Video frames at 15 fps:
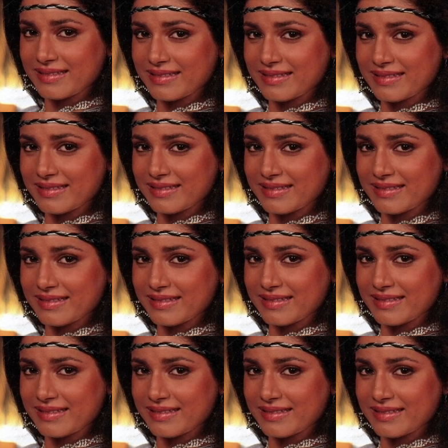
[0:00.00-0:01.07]

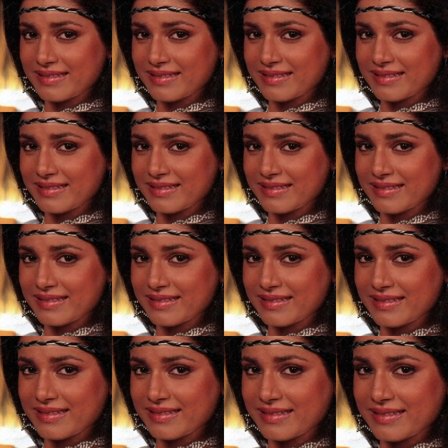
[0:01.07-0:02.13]

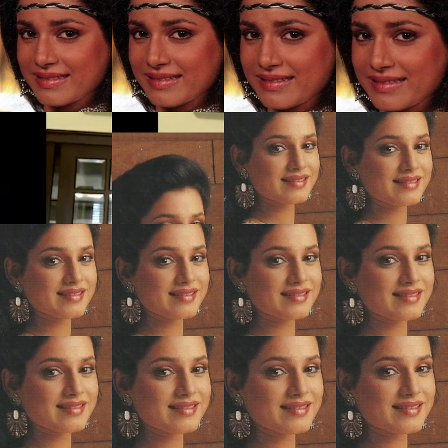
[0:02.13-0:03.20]

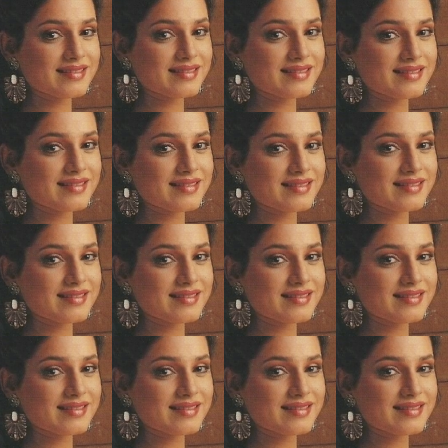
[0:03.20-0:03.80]
No words are spoken by the person on screen.